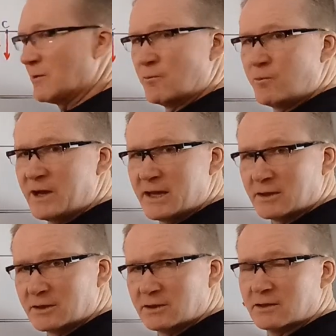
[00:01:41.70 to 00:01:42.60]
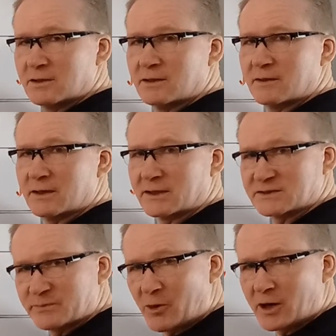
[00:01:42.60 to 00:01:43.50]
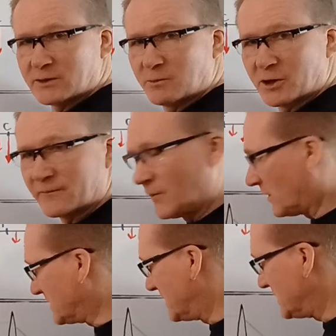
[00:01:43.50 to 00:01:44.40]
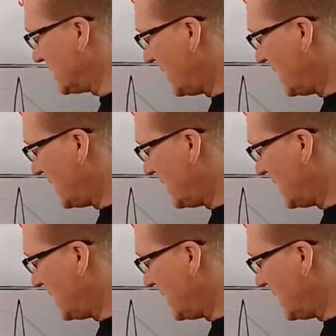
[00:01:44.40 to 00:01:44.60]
real spot where it focuses